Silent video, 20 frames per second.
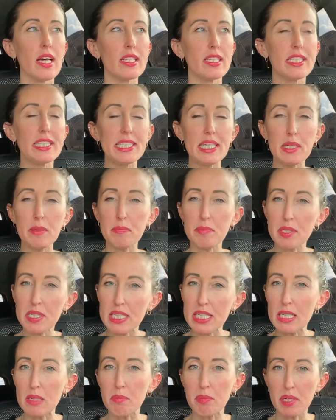deep
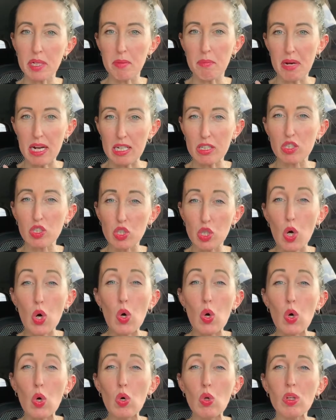in my
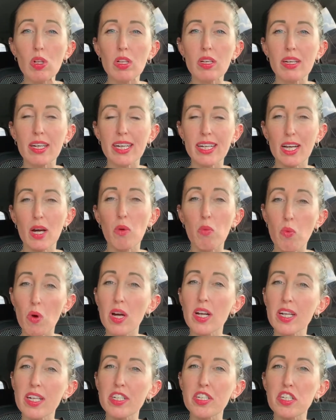soul, and I
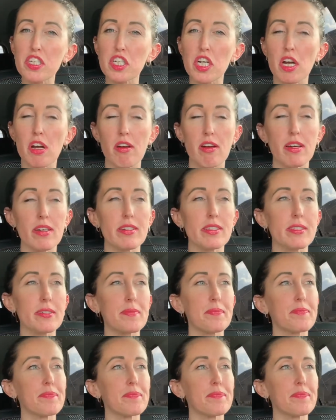wanted to share it.